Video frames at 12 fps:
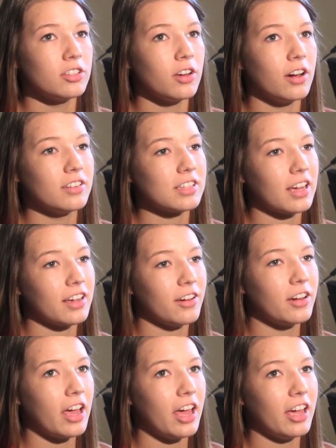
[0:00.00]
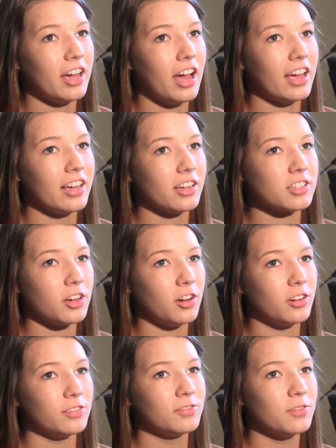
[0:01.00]
So I was like, okay, I guess
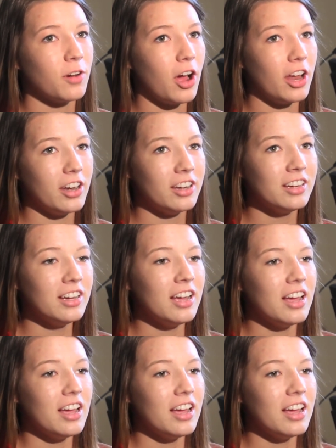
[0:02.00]
I'll run.